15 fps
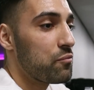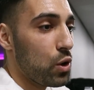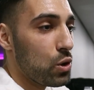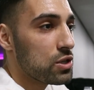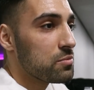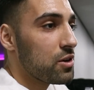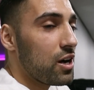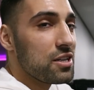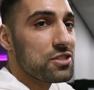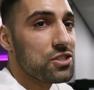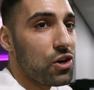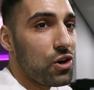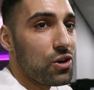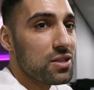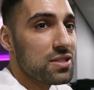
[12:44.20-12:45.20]
Broke some guys'
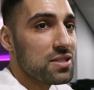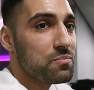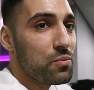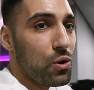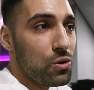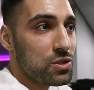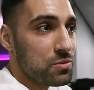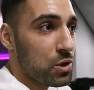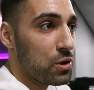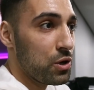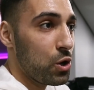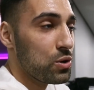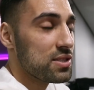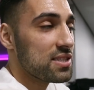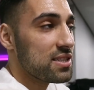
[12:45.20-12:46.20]
jaws, broke some
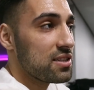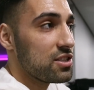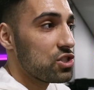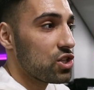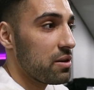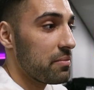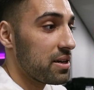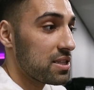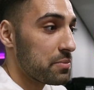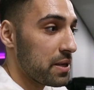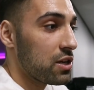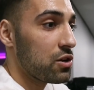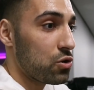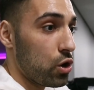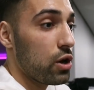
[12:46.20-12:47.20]
noses in the gym, and it's
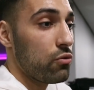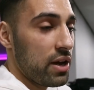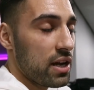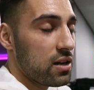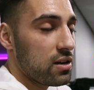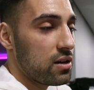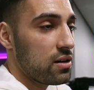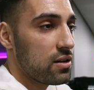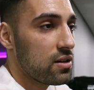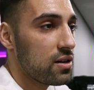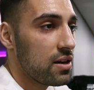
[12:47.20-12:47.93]
been quite regular.